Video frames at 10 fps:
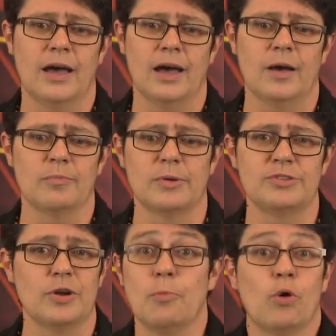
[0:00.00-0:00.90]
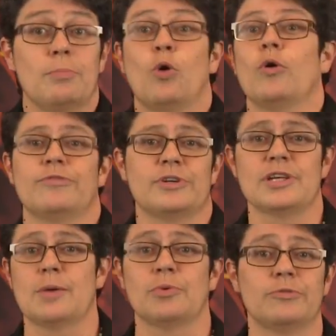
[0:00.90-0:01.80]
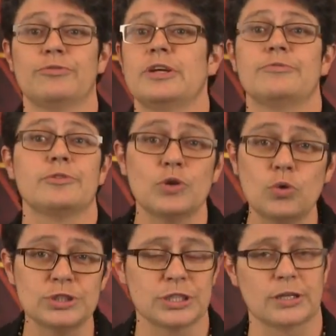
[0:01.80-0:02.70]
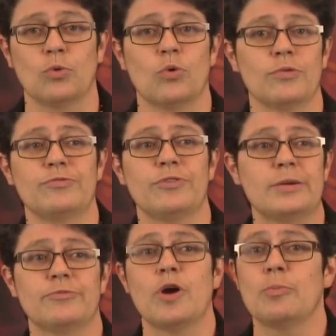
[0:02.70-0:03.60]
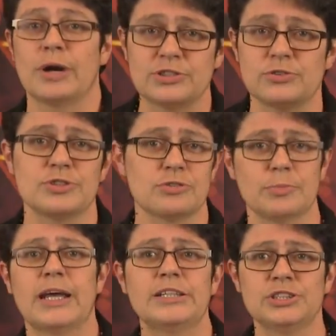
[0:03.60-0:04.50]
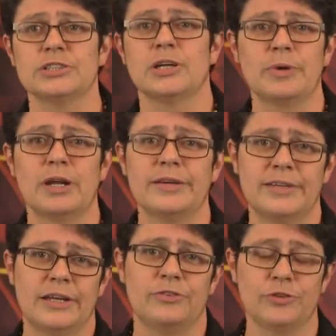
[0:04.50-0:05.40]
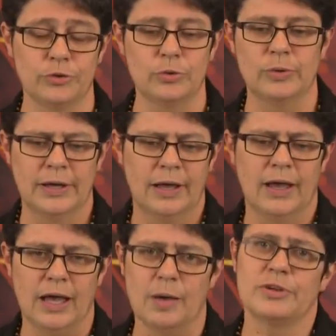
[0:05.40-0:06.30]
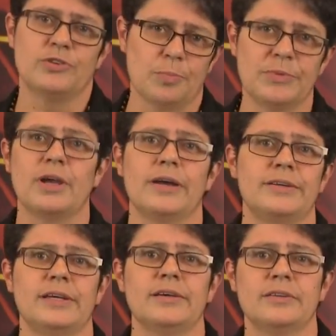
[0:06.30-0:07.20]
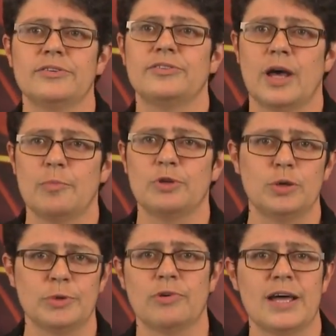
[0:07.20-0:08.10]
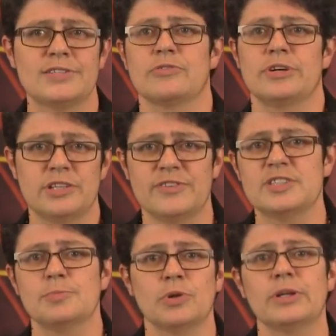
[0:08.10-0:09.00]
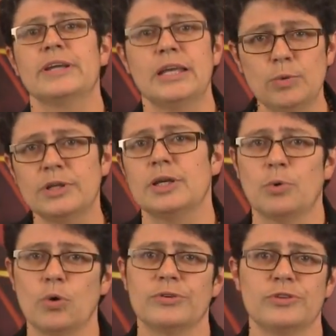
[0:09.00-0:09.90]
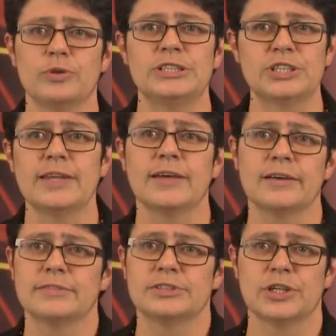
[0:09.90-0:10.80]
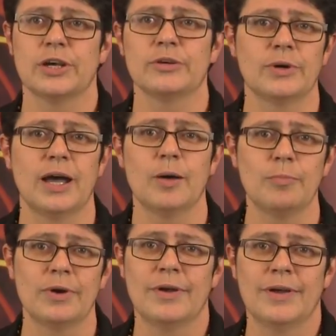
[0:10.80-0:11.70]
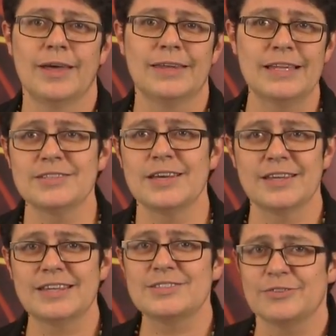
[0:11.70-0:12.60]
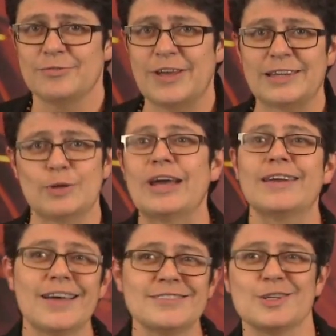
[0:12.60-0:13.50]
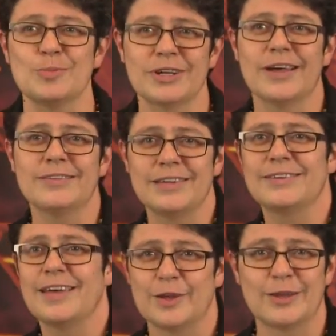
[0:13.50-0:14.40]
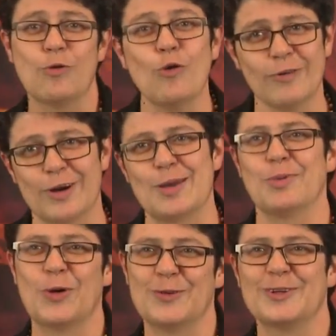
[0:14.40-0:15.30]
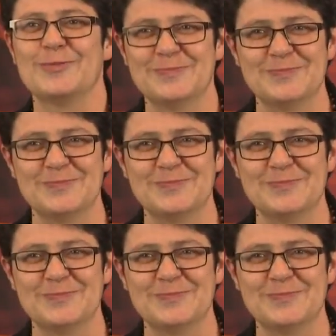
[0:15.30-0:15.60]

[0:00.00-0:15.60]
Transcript: um, you know, more important, for example, than freedom from torture or freedom from racial discrimination. I mean, I tend to um, adopt the idea that um, human rights are indivisible and equally important to each other. So um, that's, a, that's a fairly wet answer, but I think the, they're all very important.